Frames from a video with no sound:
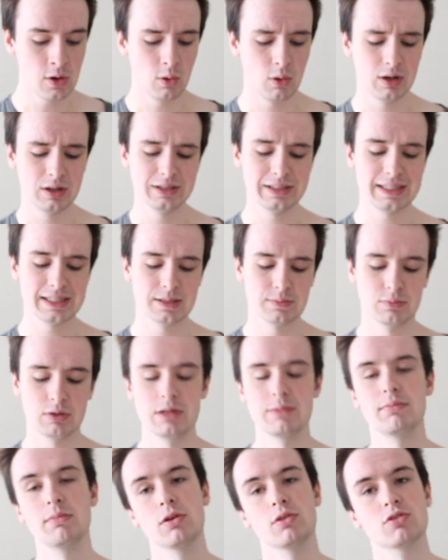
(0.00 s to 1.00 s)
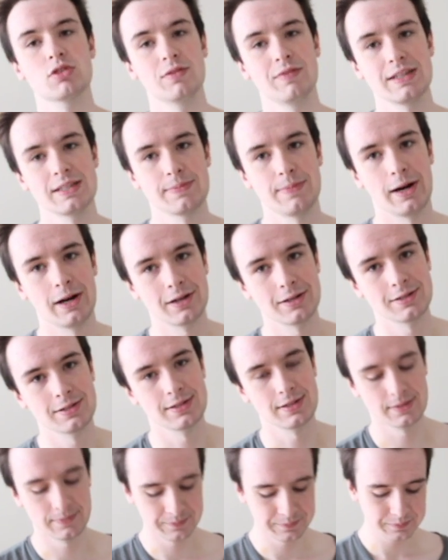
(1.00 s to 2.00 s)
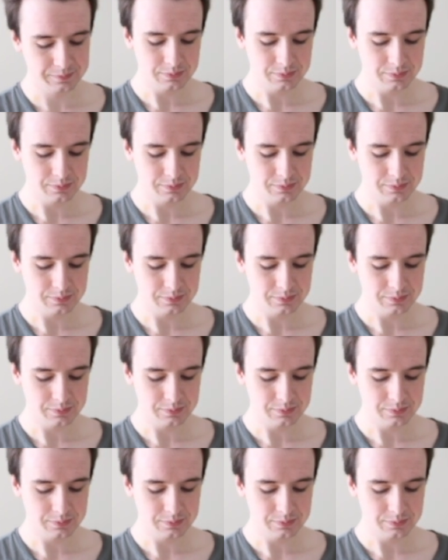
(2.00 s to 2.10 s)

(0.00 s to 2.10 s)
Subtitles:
or at least print most of its parts.